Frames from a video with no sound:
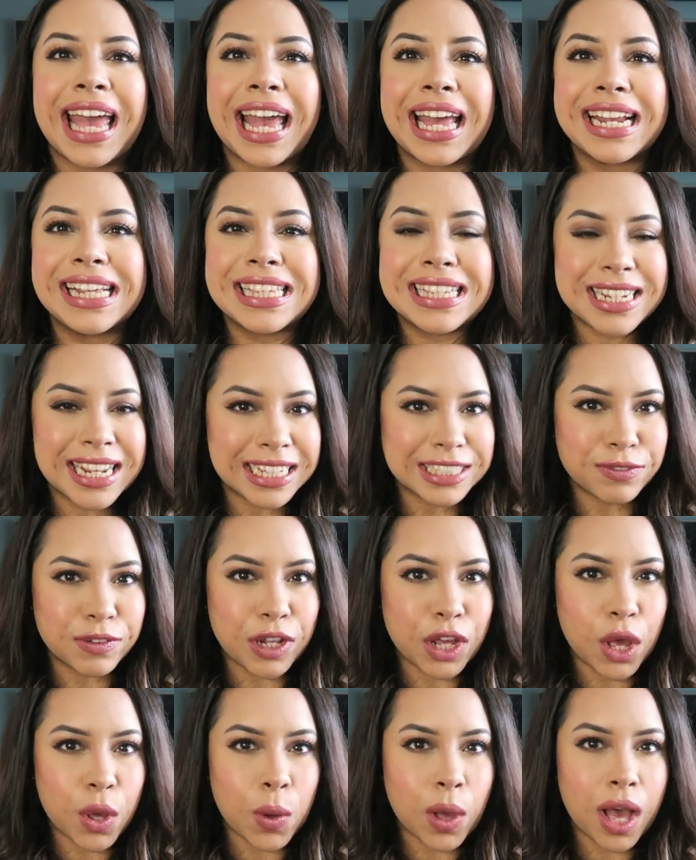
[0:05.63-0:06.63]
And in today's
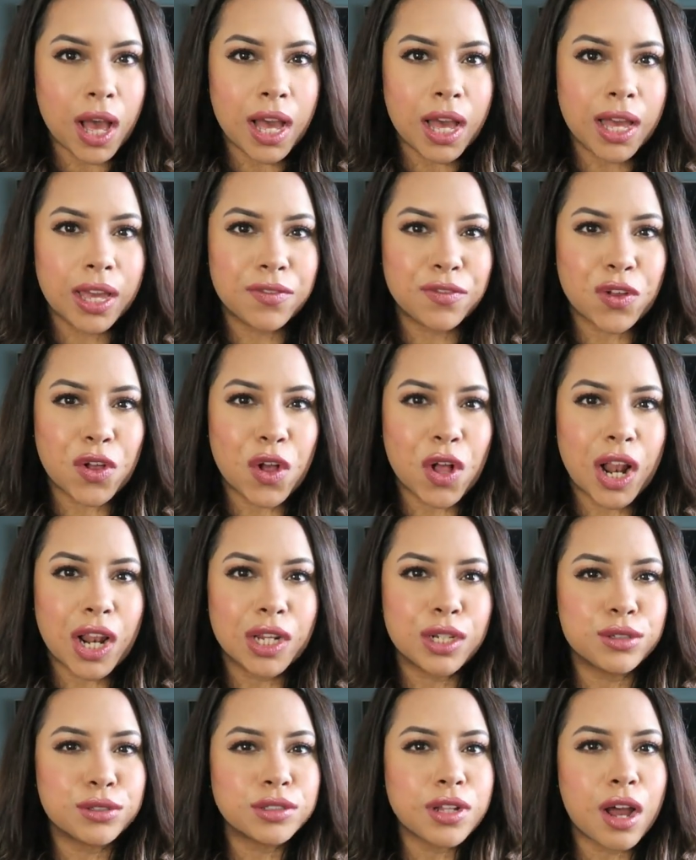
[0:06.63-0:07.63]
video I've got a
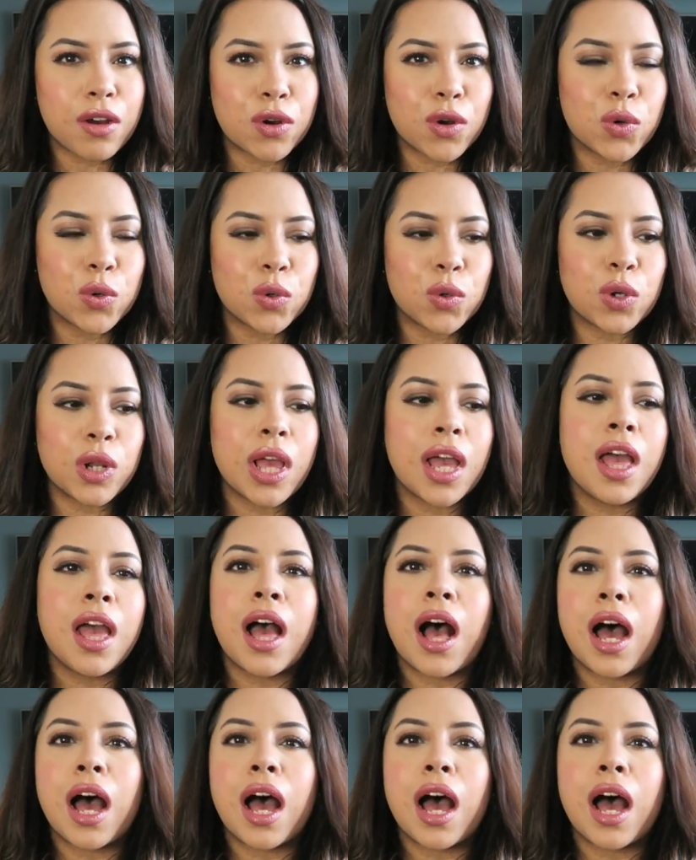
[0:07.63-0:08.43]
little Zara haul.